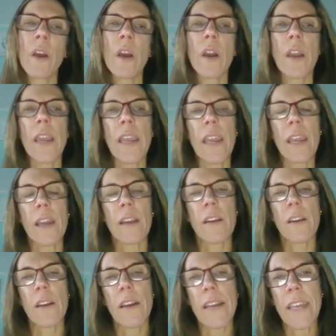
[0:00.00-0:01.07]
And
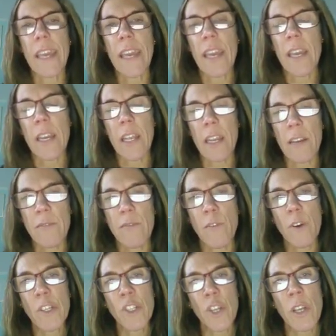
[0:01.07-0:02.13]
again, and
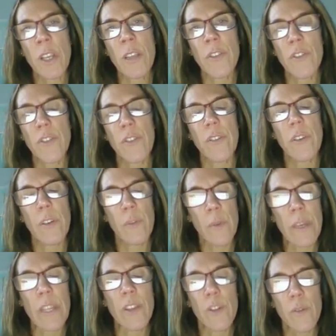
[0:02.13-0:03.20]
unfortunately,
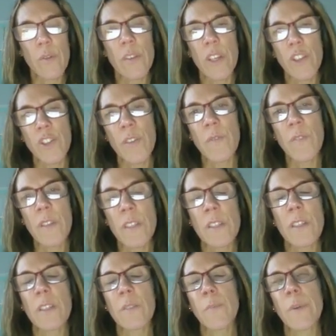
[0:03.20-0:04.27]
we do see
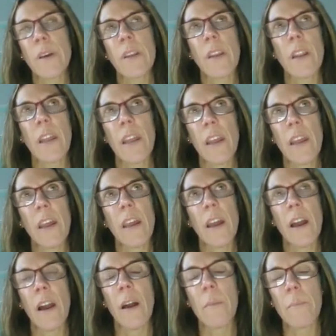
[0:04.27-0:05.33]
differences, but
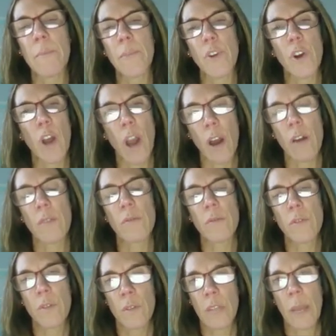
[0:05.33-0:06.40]
they're all
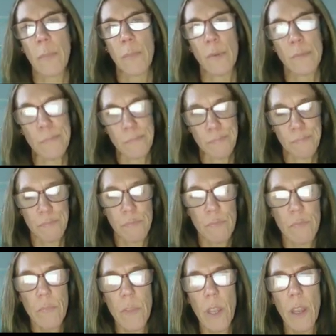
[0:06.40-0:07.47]
susceptible.
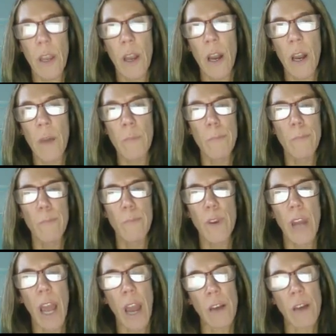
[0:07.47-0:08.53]
We
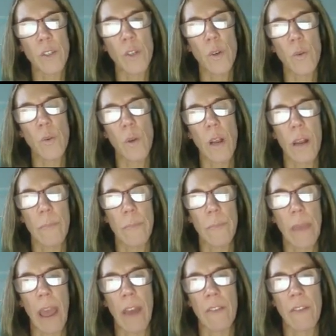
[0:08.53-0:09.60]
also
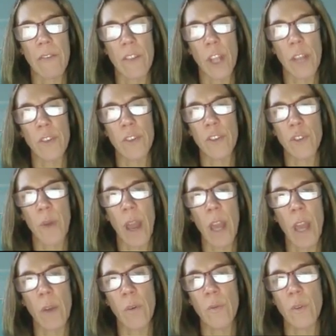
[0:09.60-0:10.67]
have another
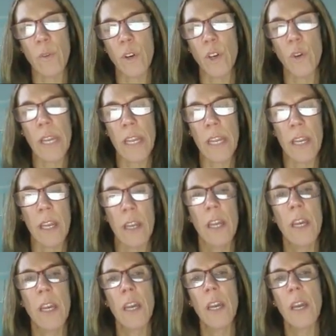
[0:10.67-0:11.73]
trial where we're looking at
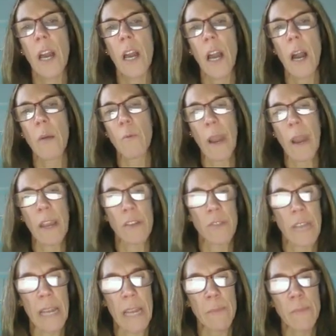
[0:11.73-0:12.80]
wild
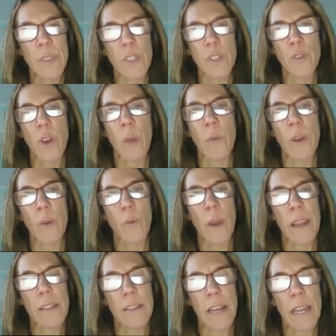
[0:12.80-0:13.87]
types, strawberry
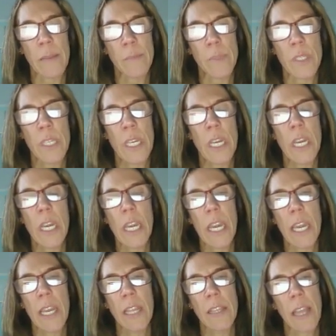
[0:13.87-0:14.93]
wild types.
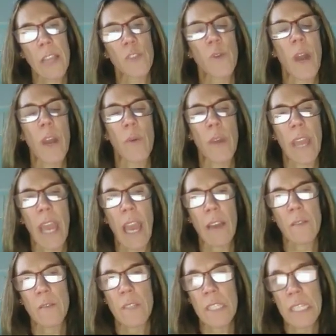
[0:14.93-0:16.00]
And in that trial, we
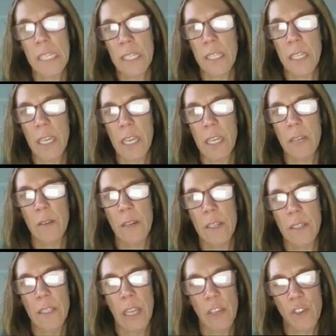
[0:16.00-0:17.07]
have 16
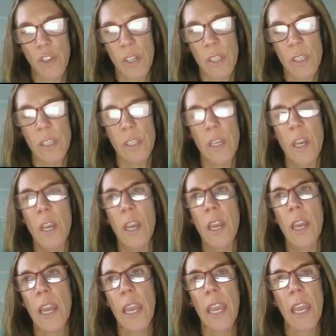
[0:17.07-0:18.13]
sessions.
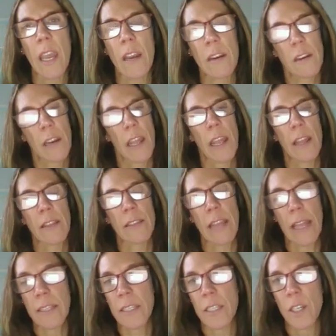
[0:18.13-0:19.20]
And
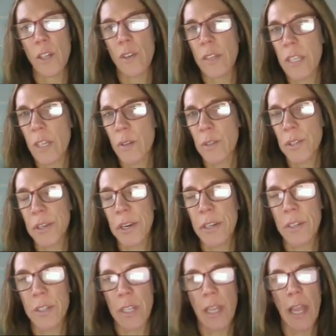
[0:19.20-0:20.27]
that's the good news there.
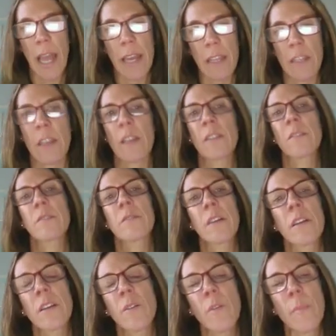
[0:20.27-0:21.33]
There's a light at the end of the tunnel.